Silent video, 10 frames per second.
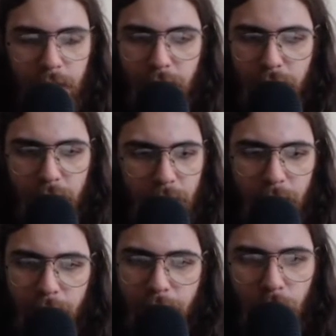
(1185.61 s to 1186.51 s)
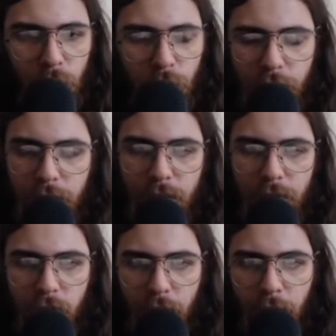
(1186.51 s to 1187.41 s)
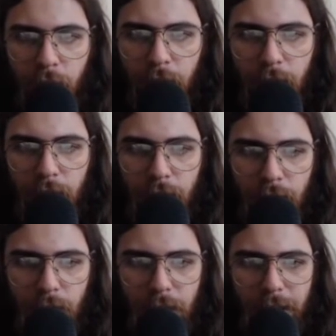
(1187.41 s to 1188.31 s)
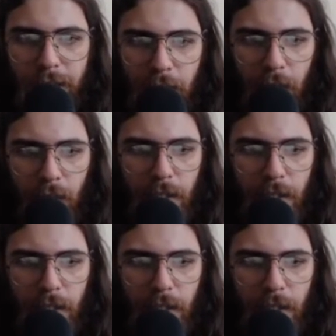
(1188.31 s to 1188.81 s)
It's just a gorgeous shot. Look at that.